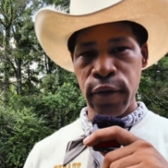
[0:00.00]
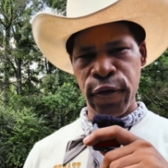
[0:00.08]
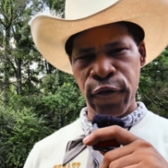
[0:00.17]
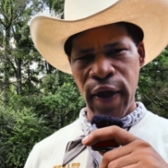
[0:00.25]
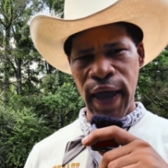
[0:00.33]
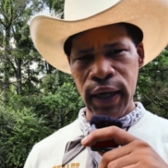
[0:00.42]

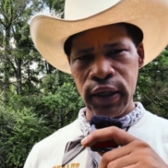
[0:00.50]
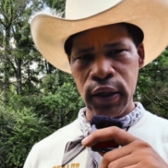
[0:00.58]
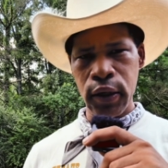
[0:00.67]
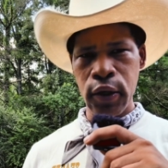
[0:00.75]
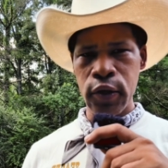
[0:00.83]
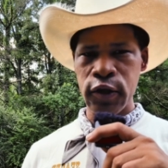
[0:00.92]
Fact
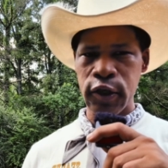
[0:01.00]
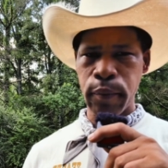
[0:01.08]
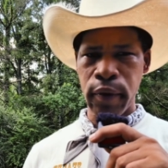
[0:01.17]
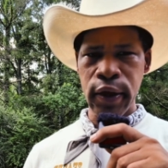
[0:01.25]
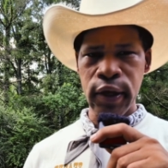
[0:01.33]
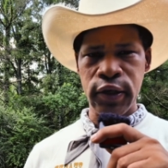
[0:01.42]

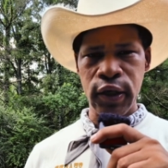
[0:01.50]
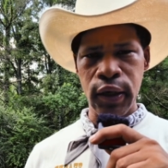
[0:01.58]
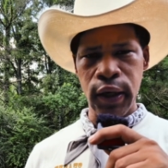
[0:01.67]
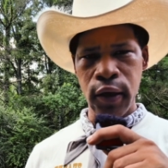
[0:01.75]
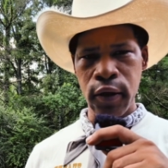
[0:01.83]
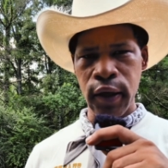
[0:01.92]
spread to
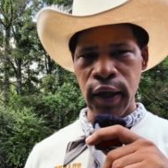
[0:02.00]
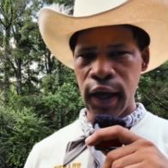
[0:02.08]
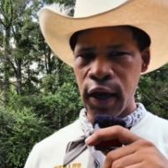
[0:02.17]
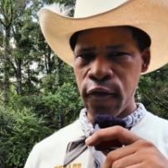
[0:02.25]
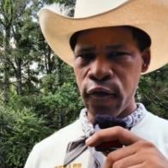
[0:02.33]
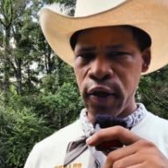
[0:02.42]
nearly
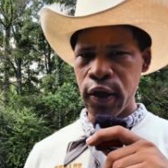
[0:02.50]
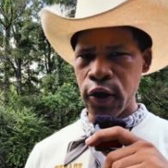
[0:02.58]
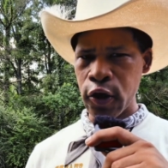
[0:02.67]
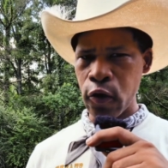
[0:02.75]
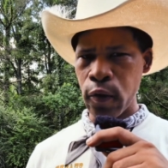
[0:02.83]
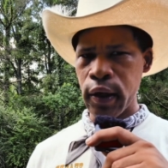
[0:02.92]
every
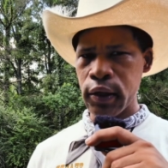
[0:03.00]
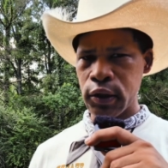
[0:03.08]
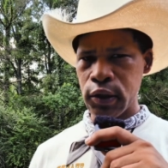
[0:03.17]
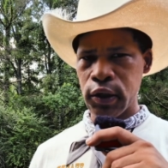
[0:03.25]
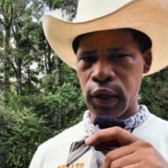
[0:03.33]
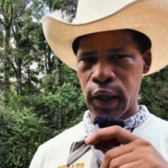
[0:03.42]
U.S.
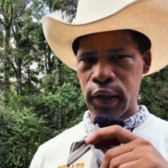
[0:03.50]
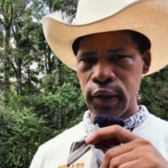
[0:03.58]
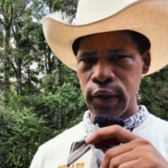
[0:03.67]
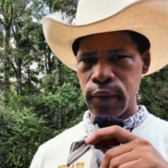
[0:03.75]
state.